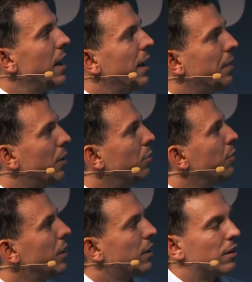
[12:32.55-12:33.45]
And now
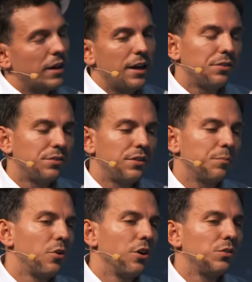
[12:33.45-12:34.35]
we are at the
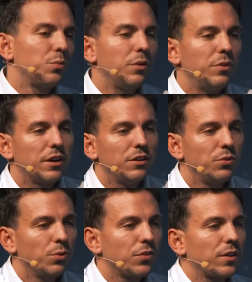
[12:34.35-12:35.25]
point where we can
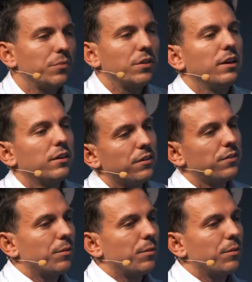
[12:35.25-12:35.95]
use something like this,